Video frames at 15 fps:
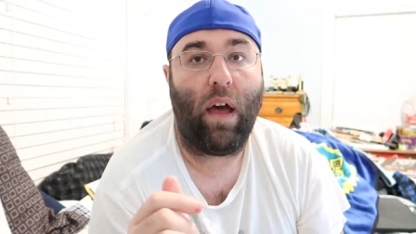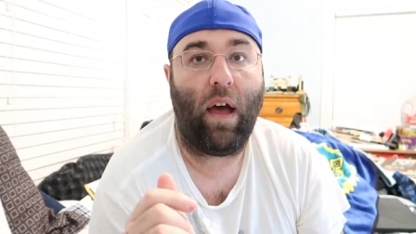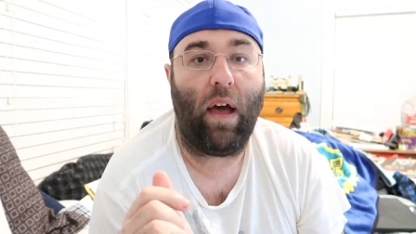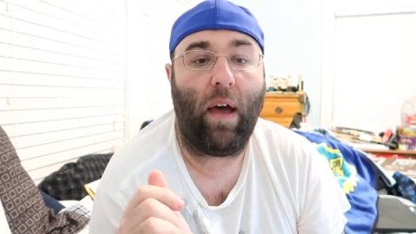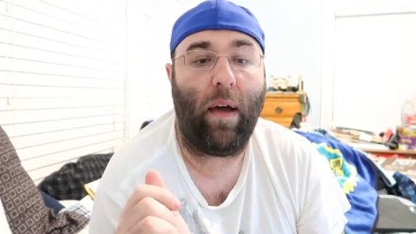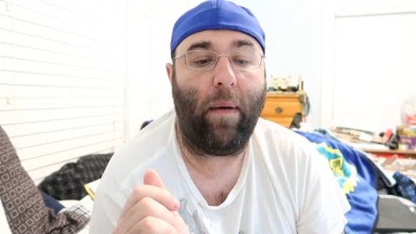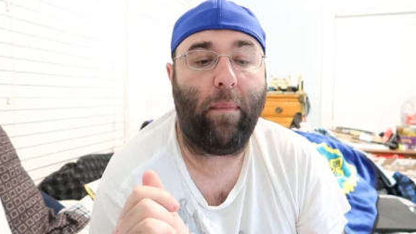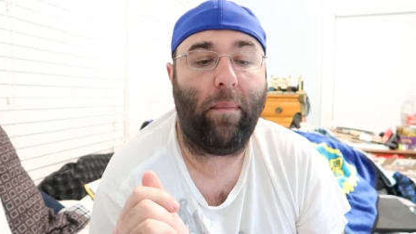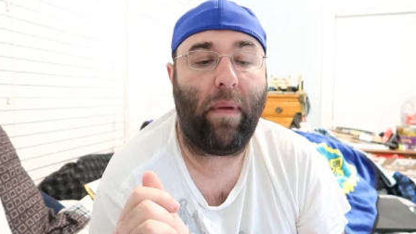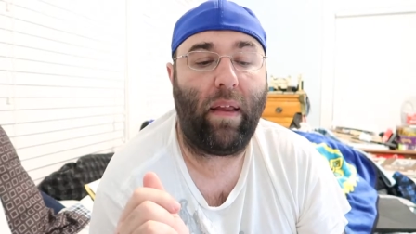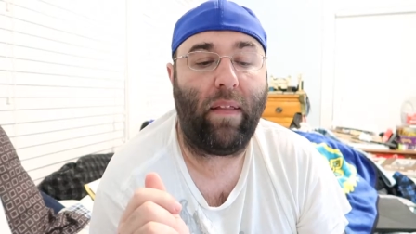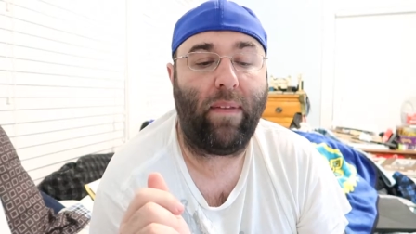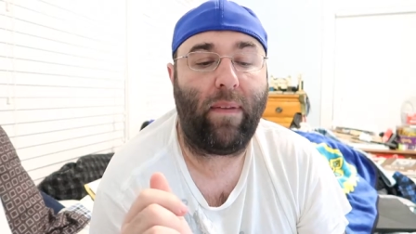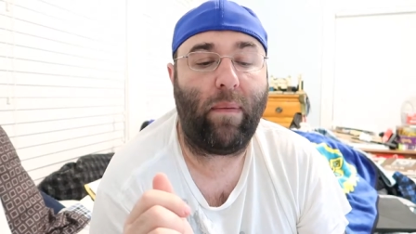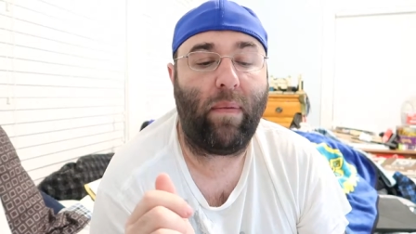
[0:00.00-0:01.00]
um, made
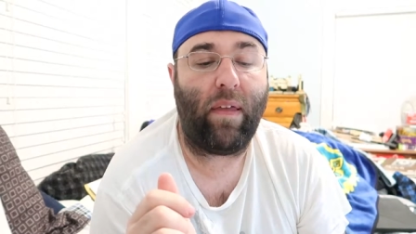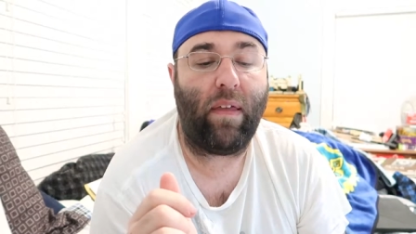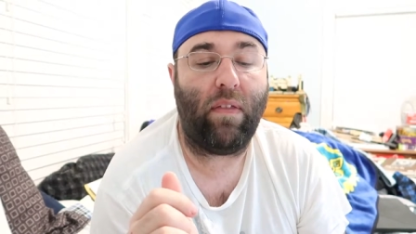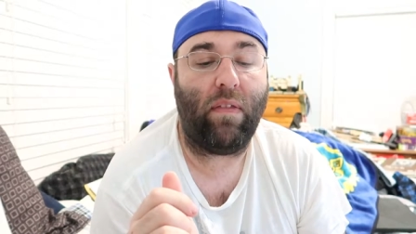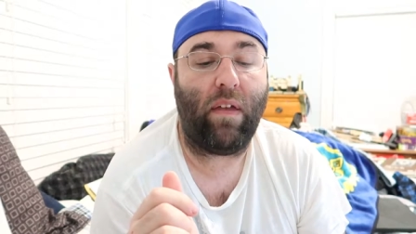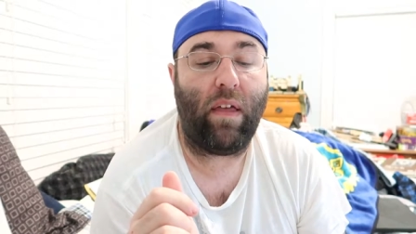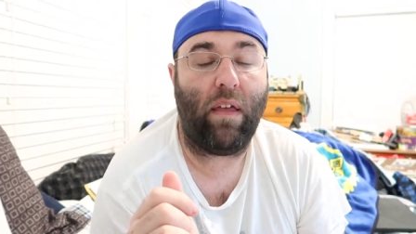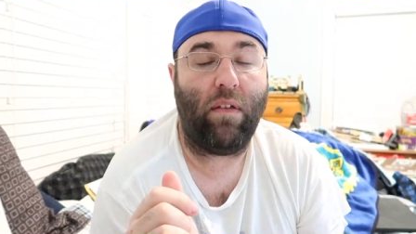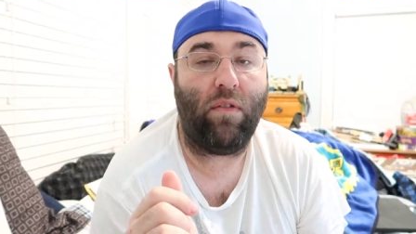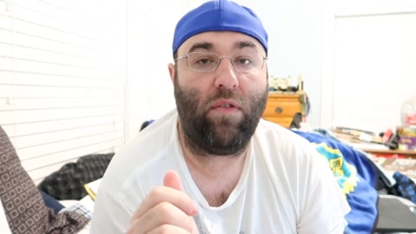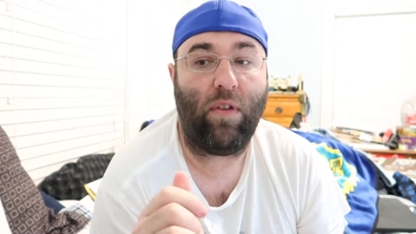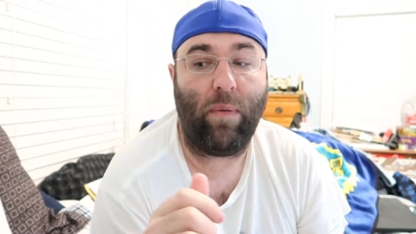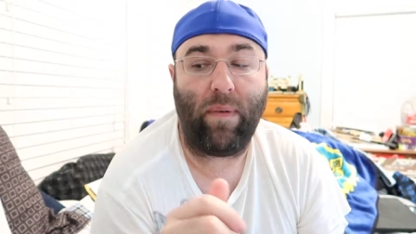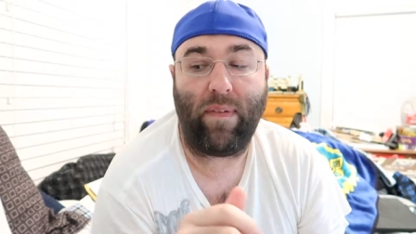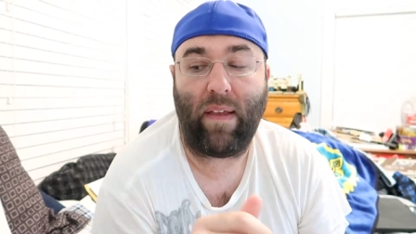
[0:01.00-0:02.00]
it seem like, like
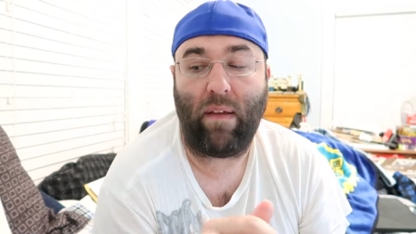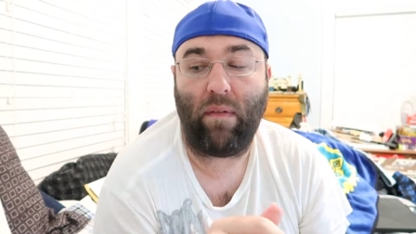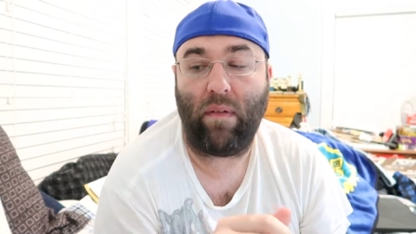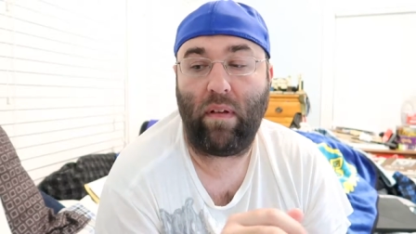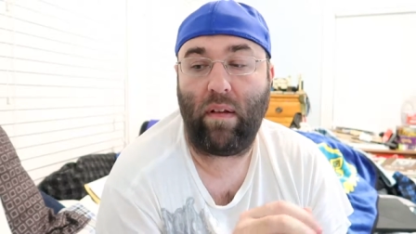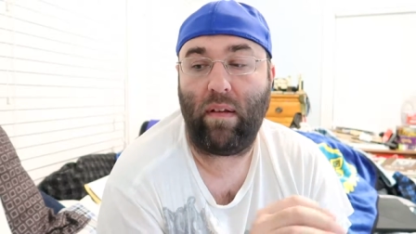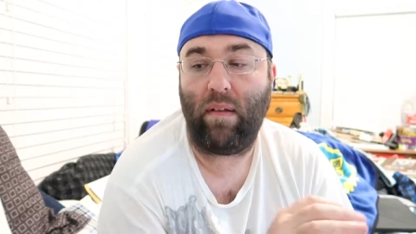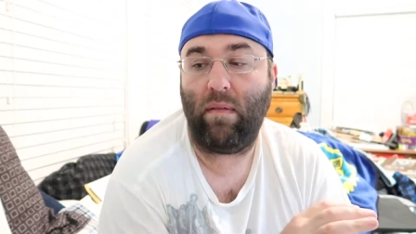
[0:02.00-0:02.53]
she wasn't